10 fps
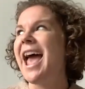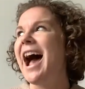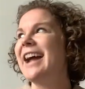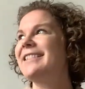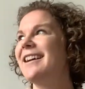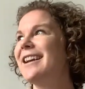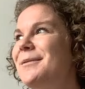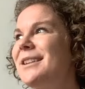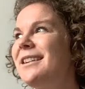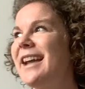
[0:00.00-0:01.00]
I thought
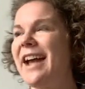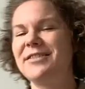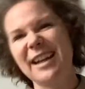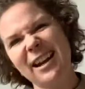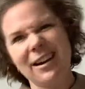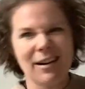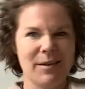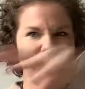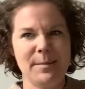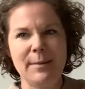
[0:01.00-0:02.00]
gonna have to kind
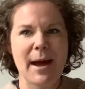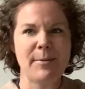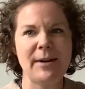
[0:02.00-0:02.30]
of bebop